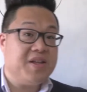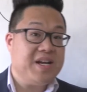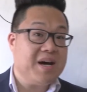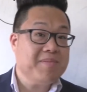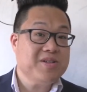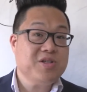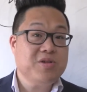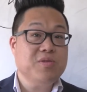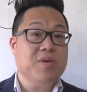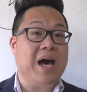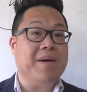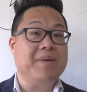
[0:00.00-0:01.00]
The number
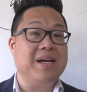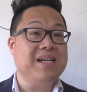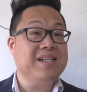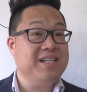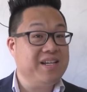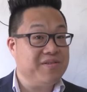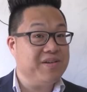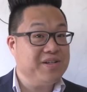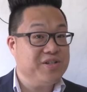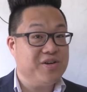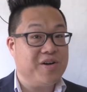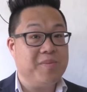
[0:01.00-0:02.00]
2 app here in
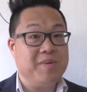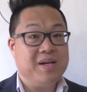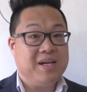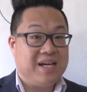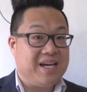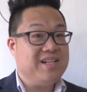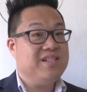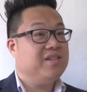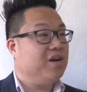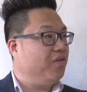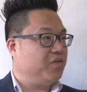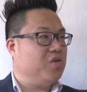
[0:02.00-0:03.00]
Europe is,
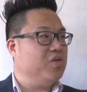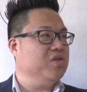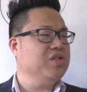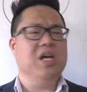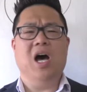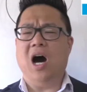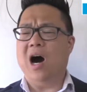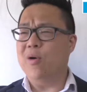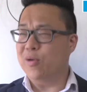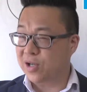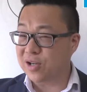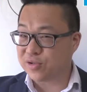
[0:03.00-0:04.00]
of course,
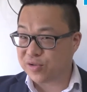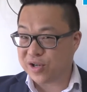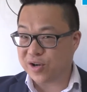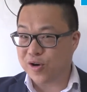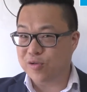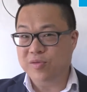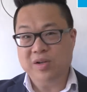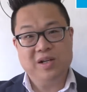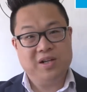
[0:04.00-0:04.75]
our country own,